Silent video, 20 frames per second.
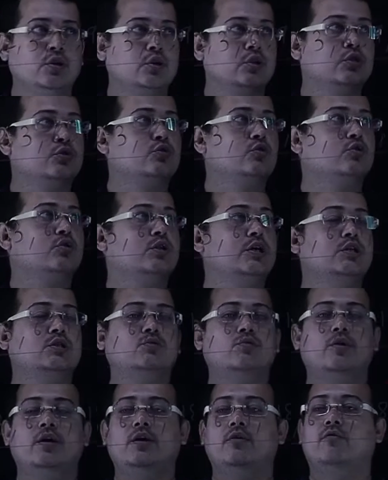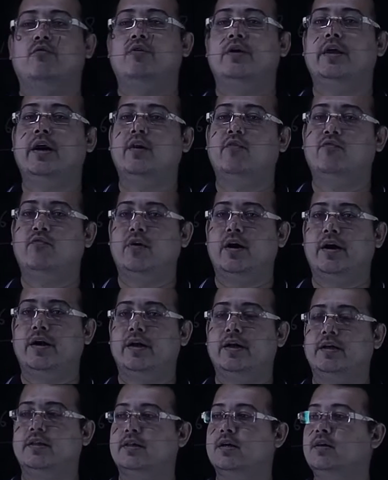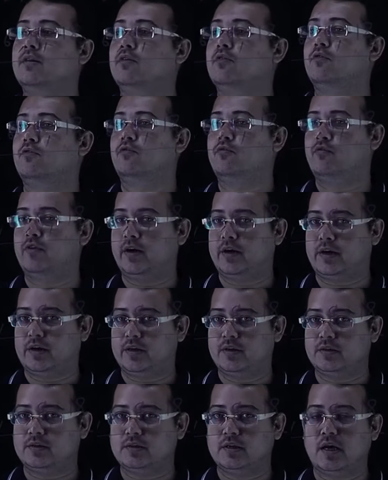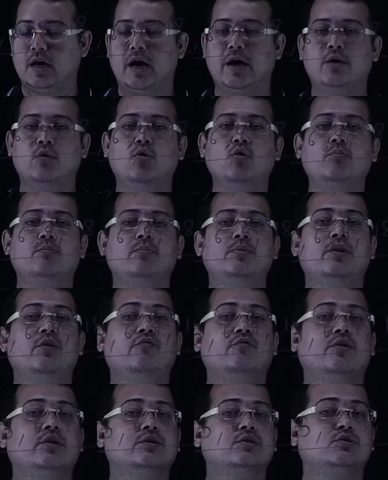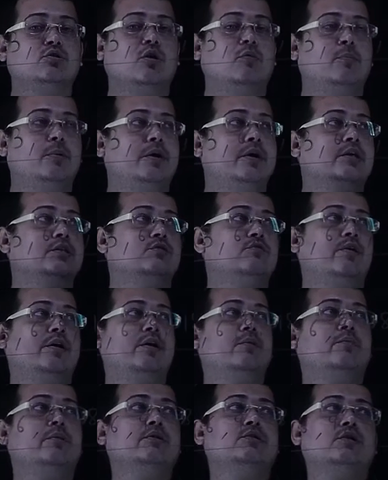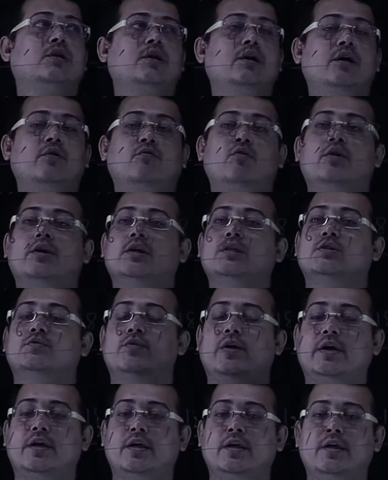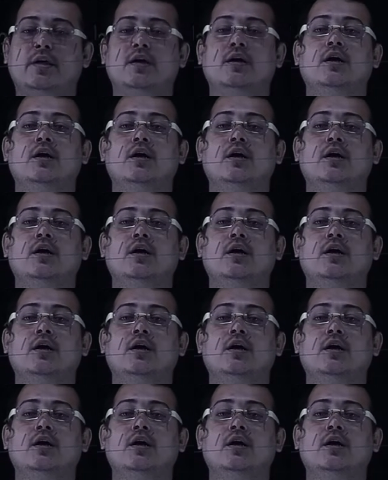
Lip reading: So this way we are finding the factors. I hope the first topic is very much clear. What is factor?